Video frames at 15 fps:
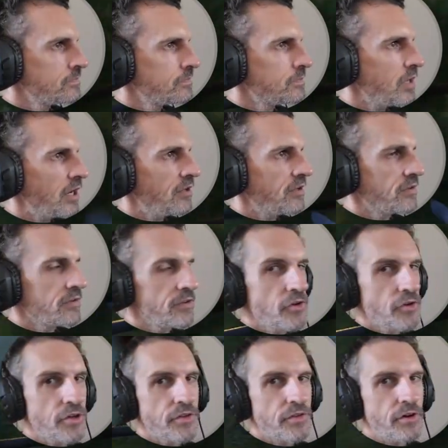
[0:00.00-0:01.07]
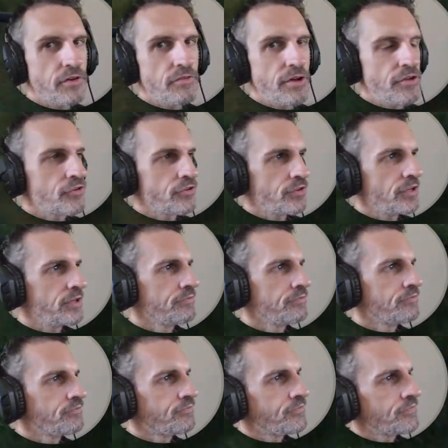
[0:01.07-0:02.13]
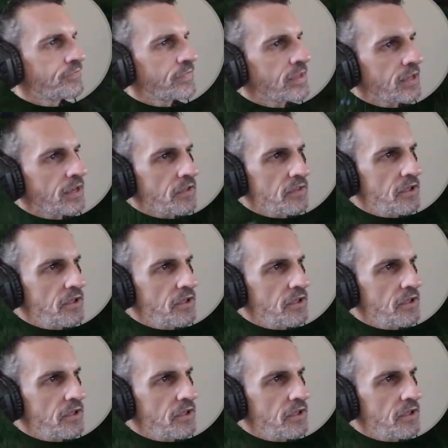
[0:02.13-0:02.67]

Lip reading: But you'll get there eventually. And